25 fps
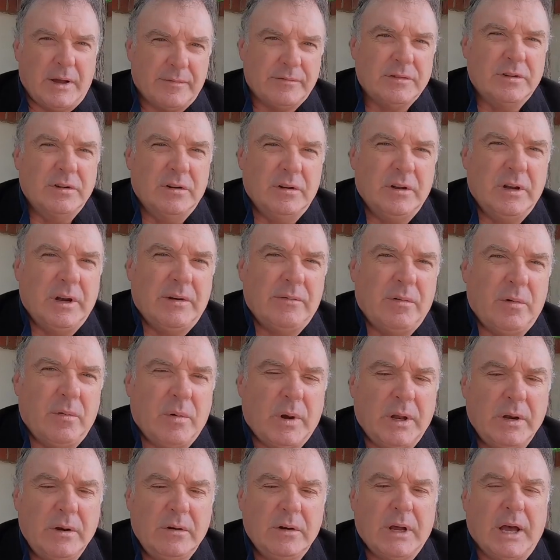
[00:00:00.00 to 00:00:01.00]
afternoon,
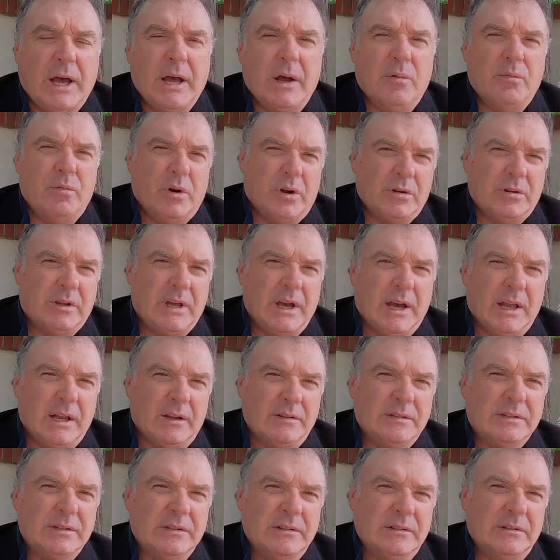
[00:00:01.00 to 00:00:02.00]
everyone. Rod
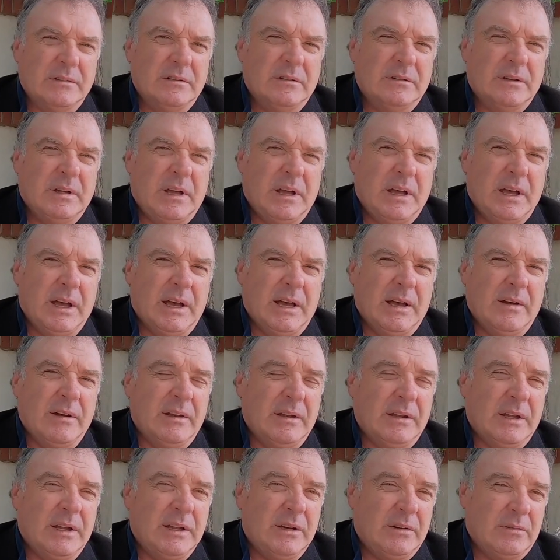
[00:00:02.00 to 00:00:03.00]
Culleton,
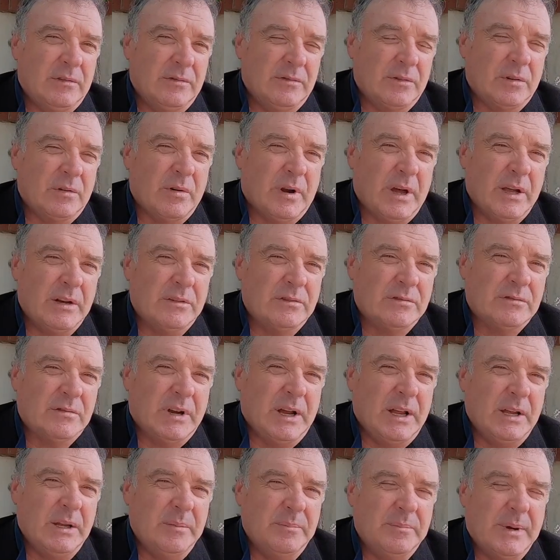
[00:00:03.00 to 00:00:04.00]
leader of the Great
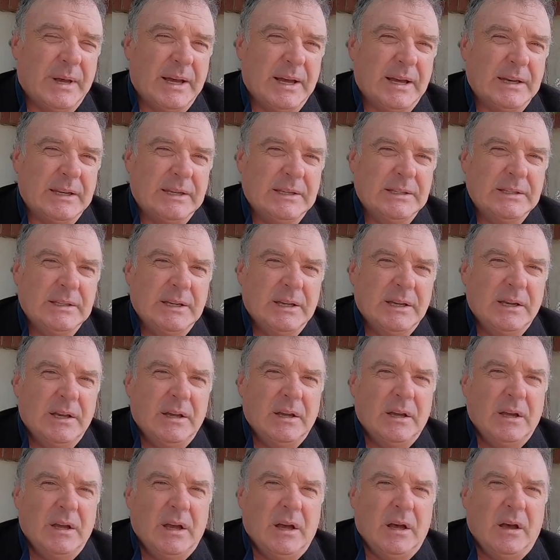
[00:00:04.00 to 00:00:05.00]
Australian Party.
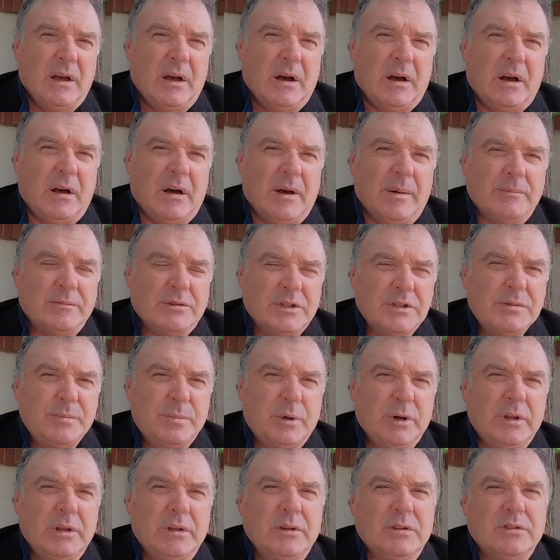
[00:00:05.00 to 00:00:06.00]
I'm just
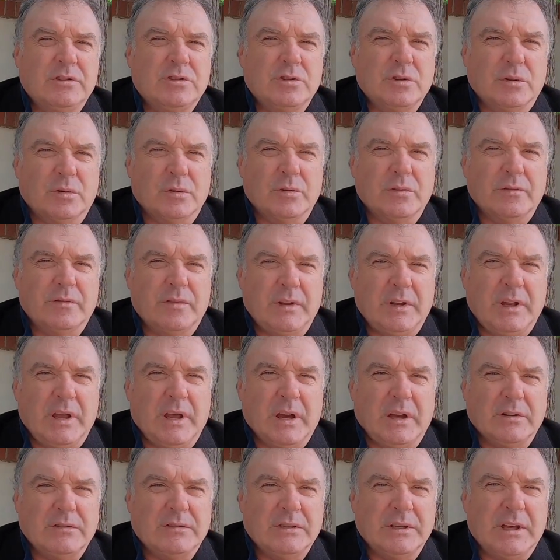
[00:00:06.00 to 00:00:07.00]
putting this short
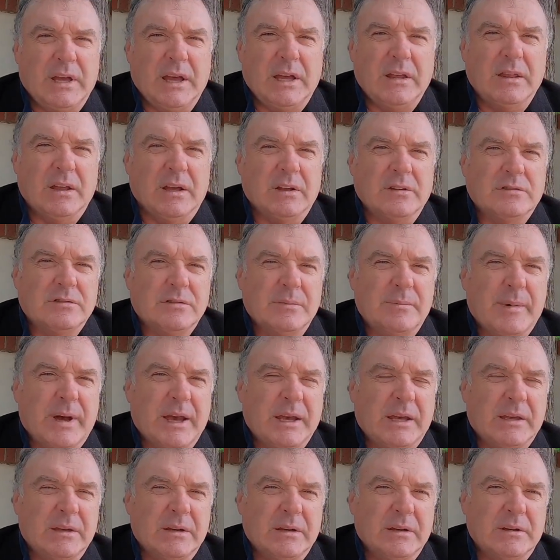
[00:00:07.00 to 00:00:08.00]
video together to
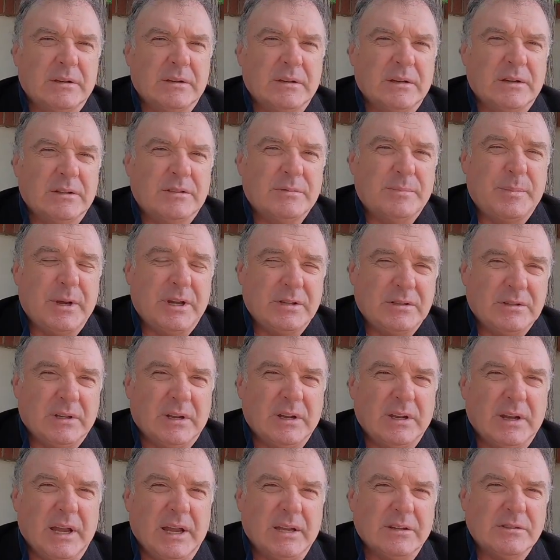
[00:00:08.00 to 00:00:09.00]
make a special
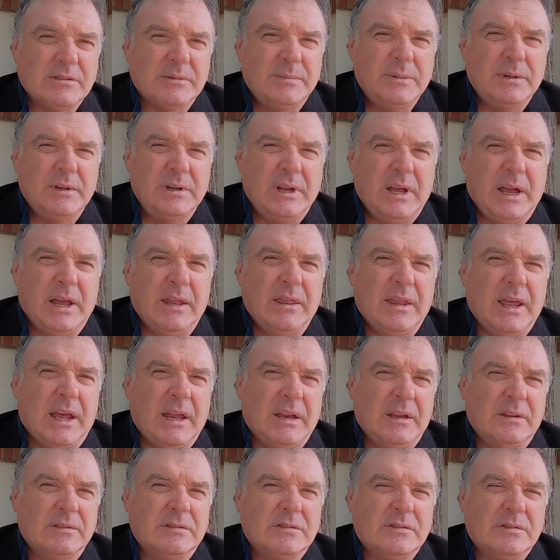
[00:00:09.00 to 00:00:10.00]
announcement, and that
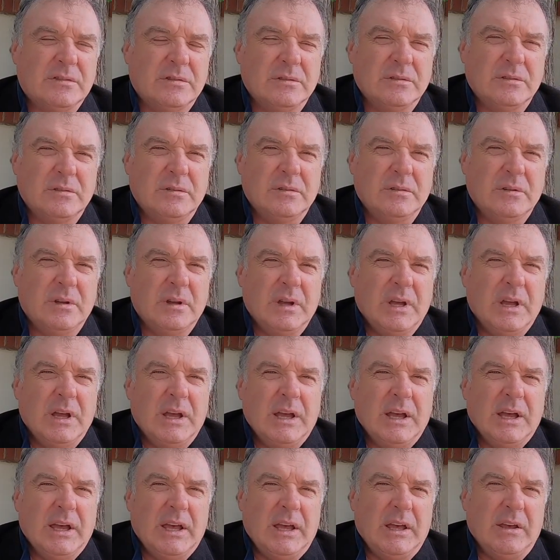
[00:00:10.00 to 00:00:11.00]
is to
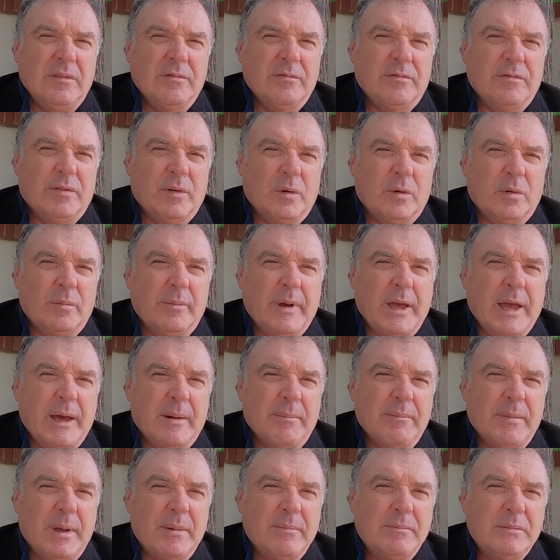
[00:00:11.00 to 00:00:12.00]
inform our
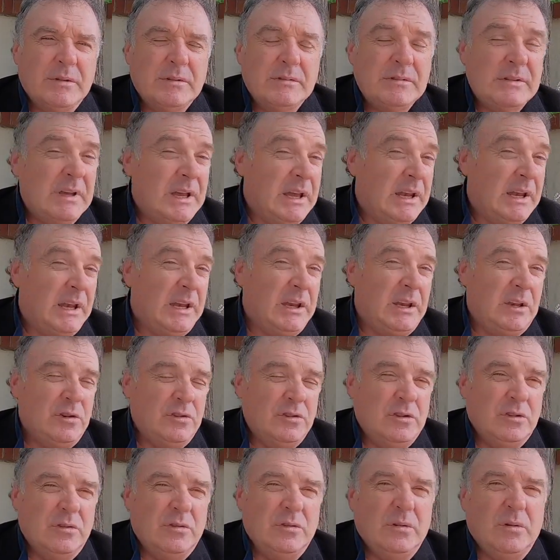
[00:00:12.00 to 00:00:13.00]
members and any
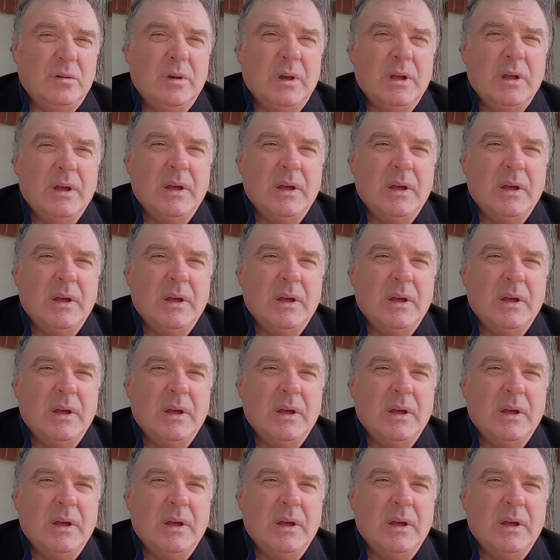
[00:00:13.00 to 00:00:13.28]
new